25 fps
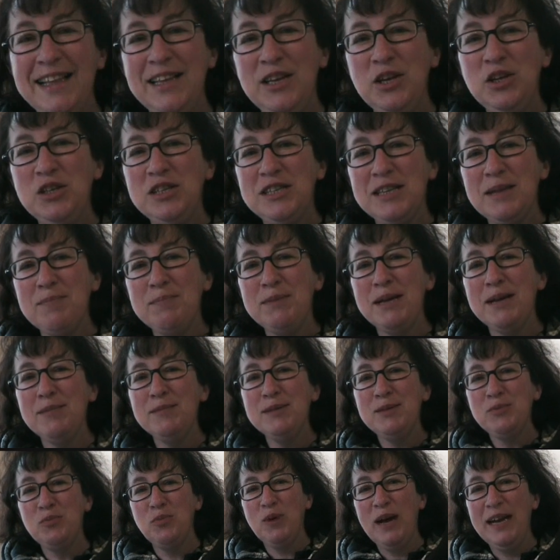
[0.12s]
you
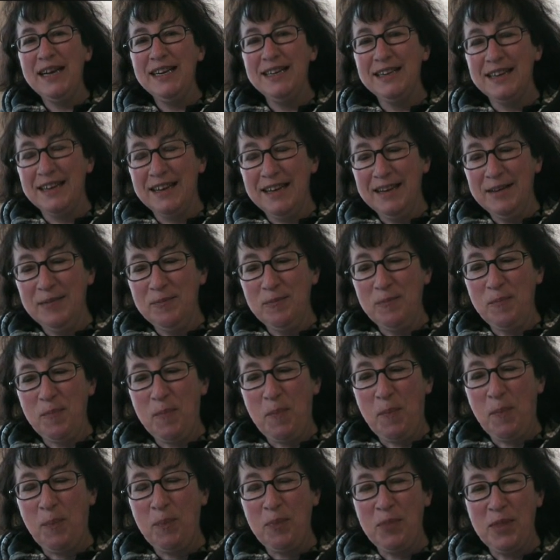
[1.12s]
sometimes wonder
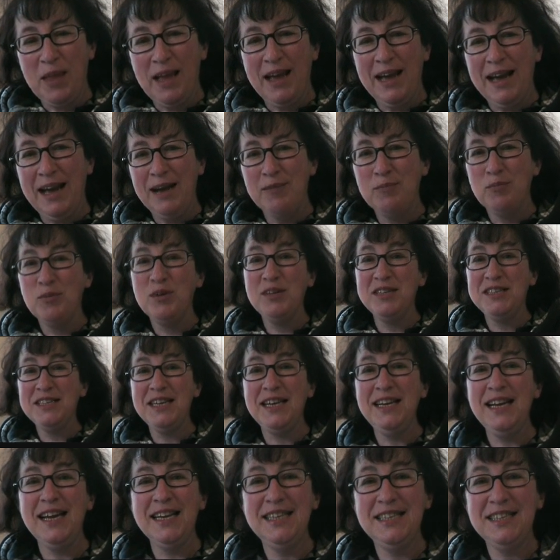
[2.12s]
with
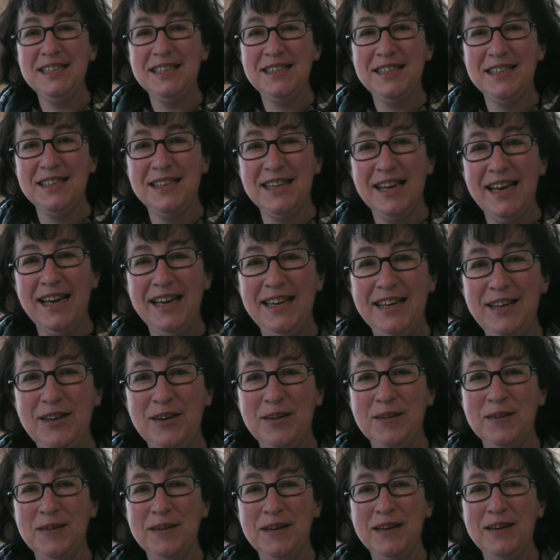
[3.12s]
teenagers today, you
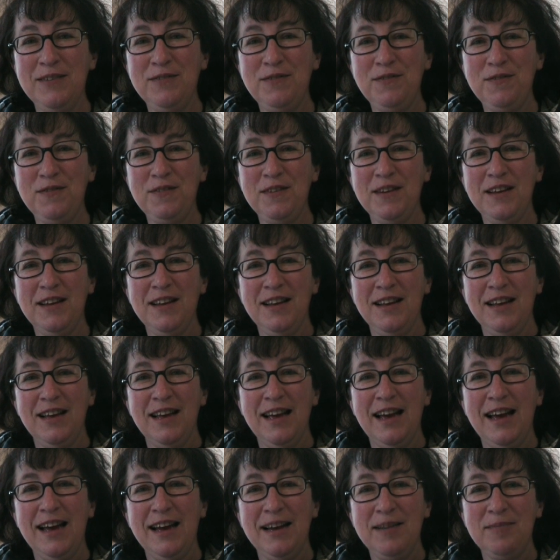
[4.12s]
know, if
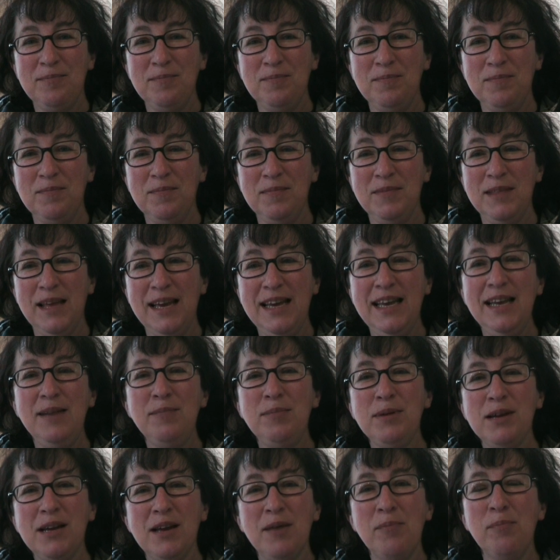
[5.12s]
they get
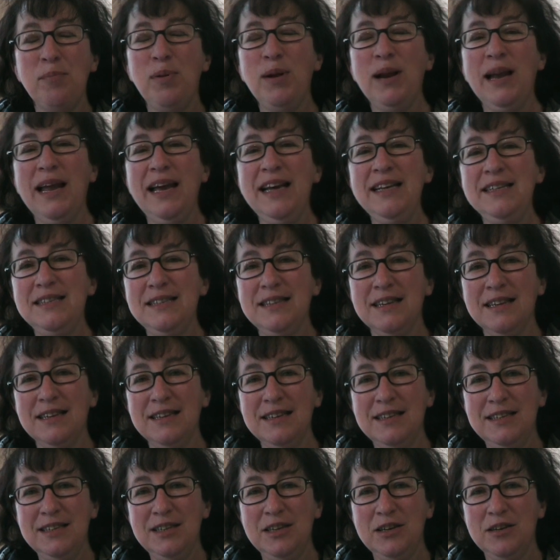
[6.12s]
a bit
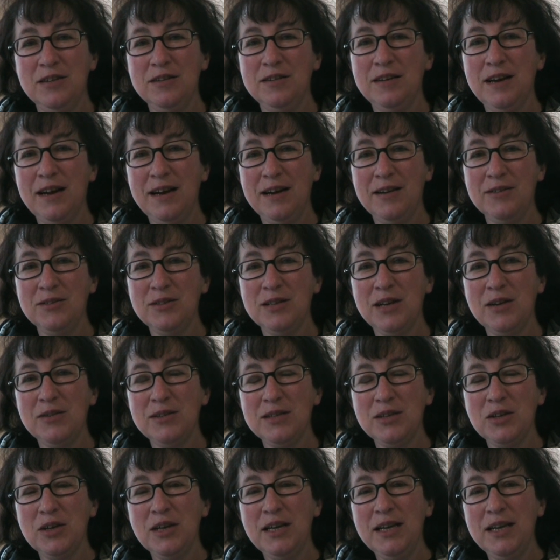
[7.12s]
complacent. You know, I
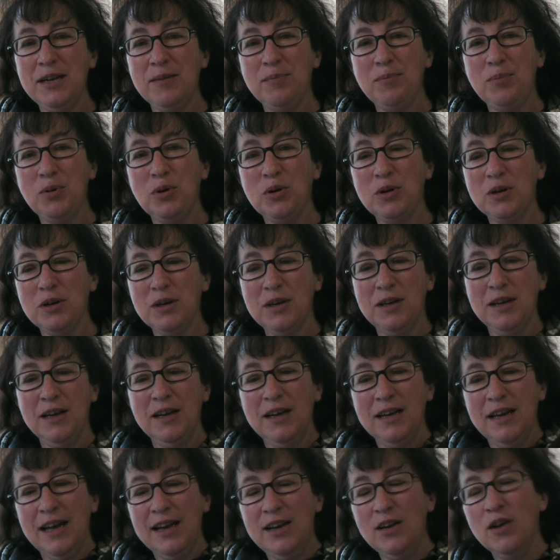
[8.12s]
was looking at
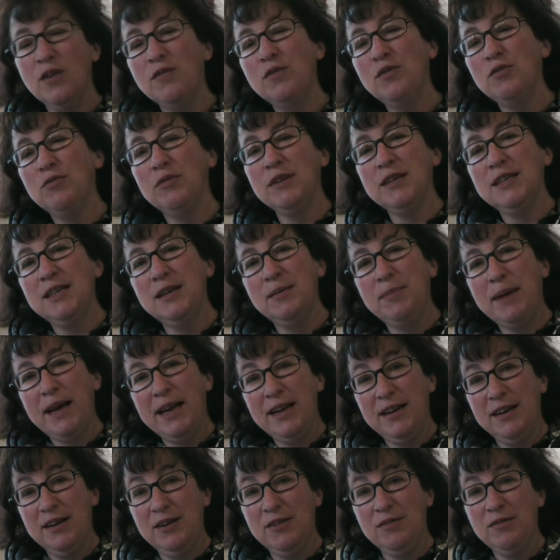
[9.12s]
a novel written
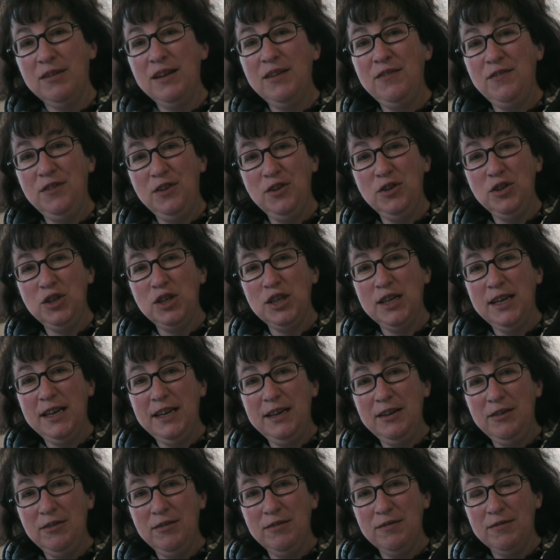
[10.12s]
about a
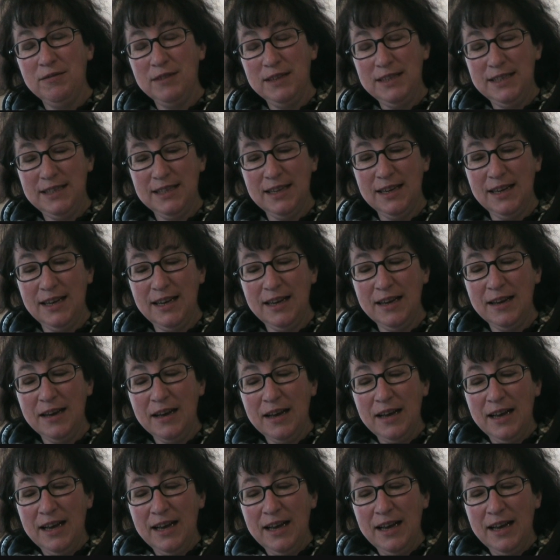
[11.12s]
refugee recently,